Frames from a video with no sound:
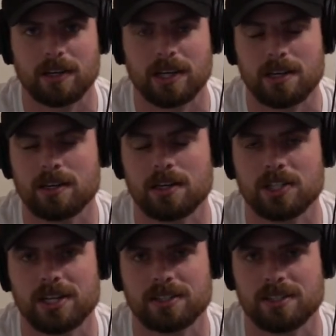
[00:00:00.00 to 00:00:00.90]
Like I need to
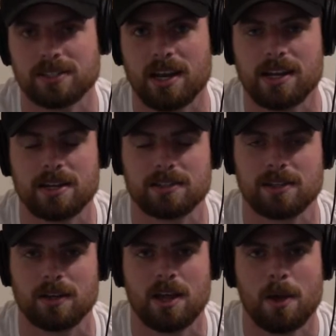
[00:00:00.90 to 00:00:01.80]
adjust these settings
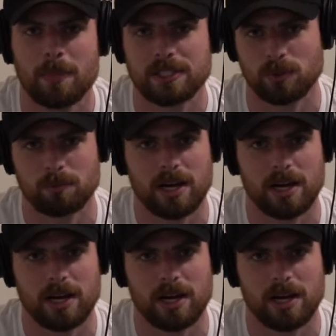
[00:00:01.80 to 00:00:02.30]
and mess with